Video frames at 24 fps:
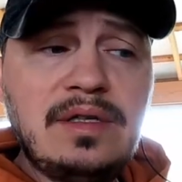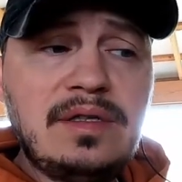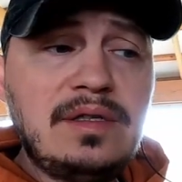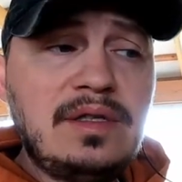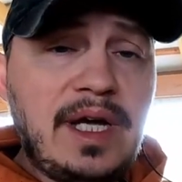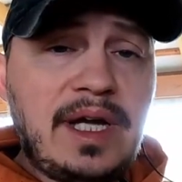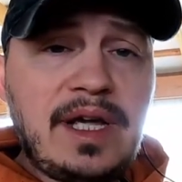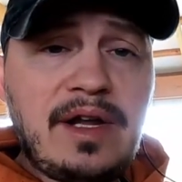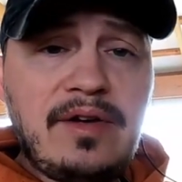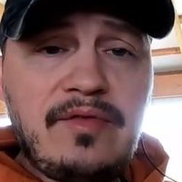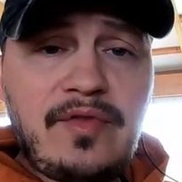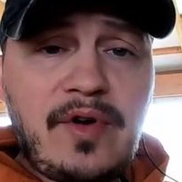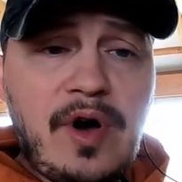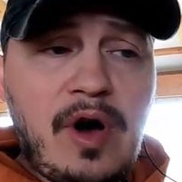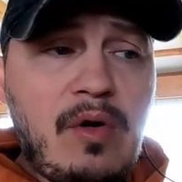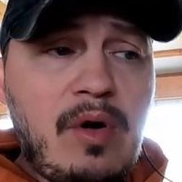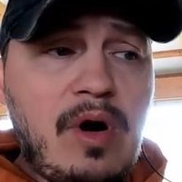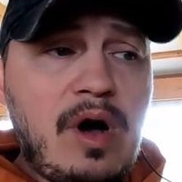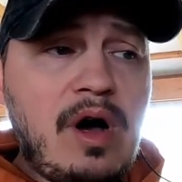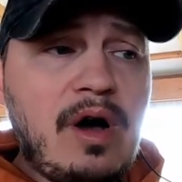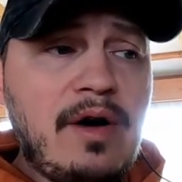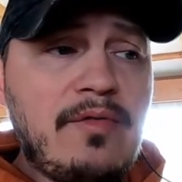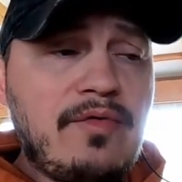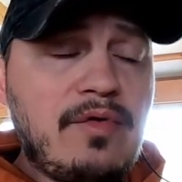It can fall
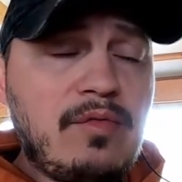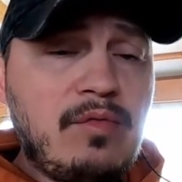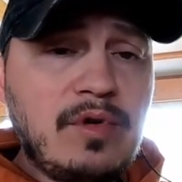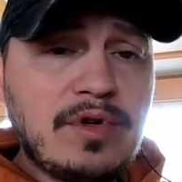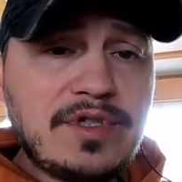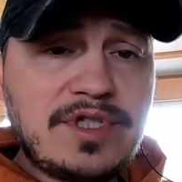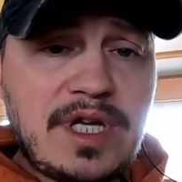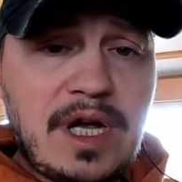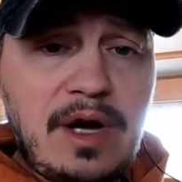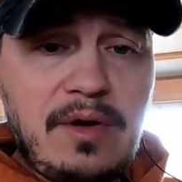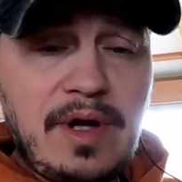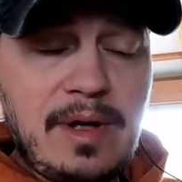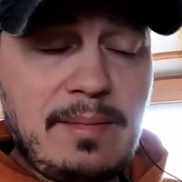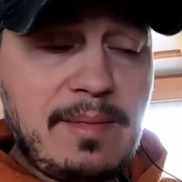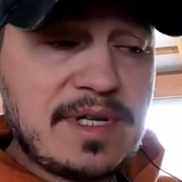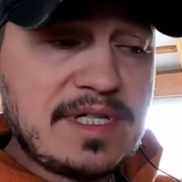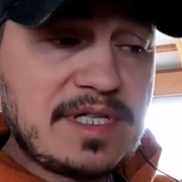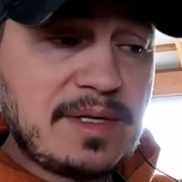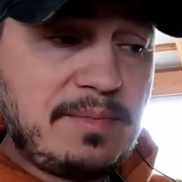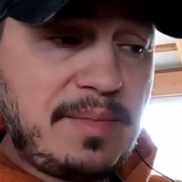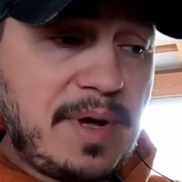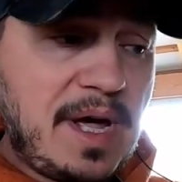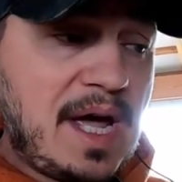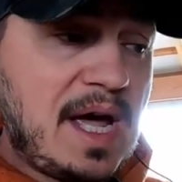off. We'll sell him
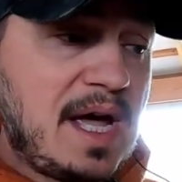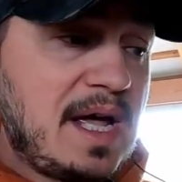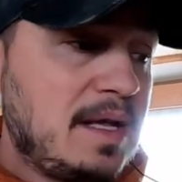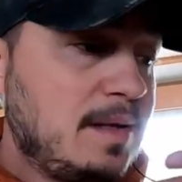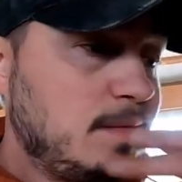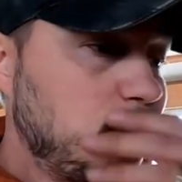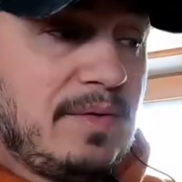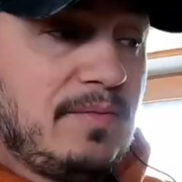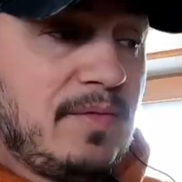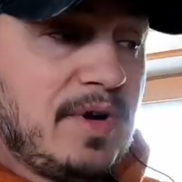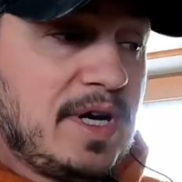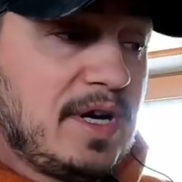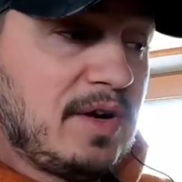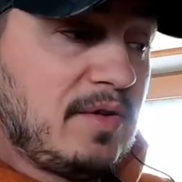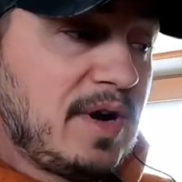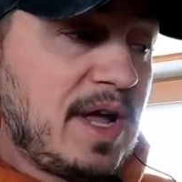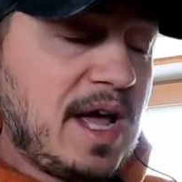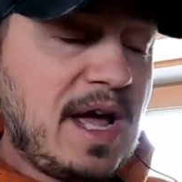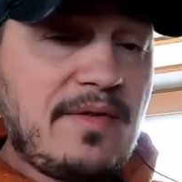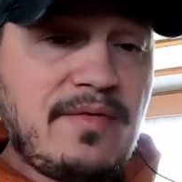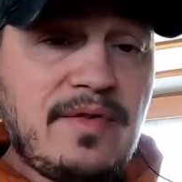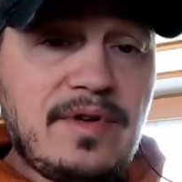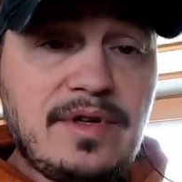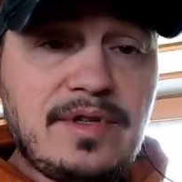as a pet, and we don't
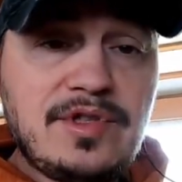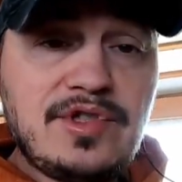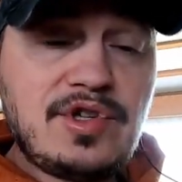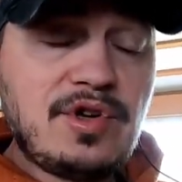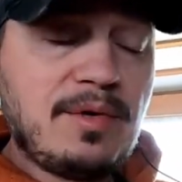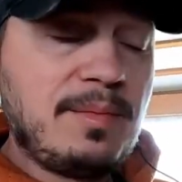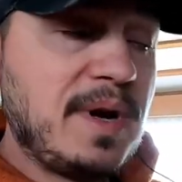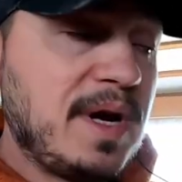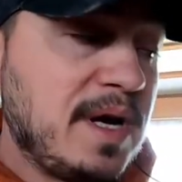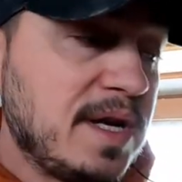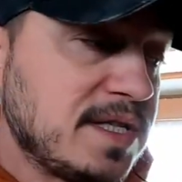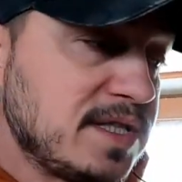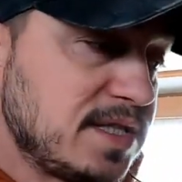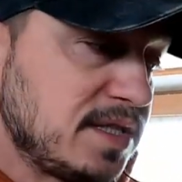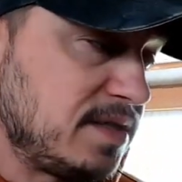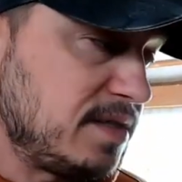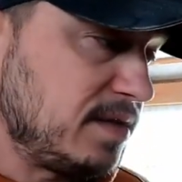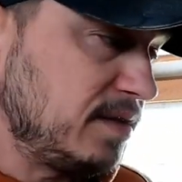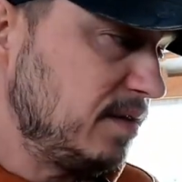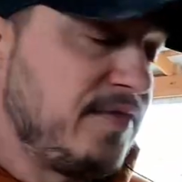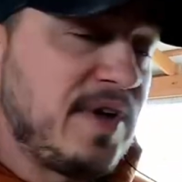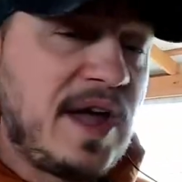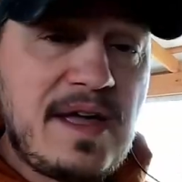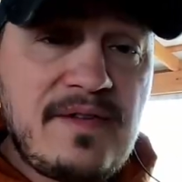have a
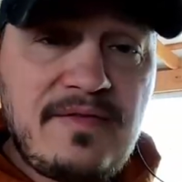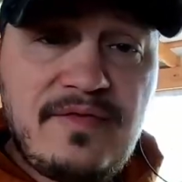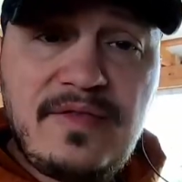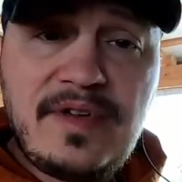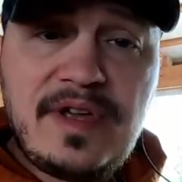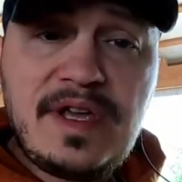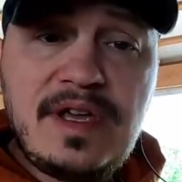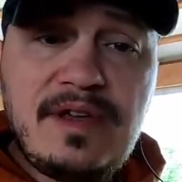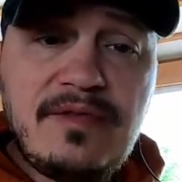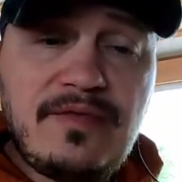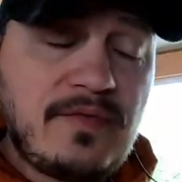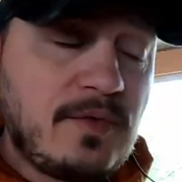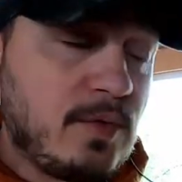tremendous vet fee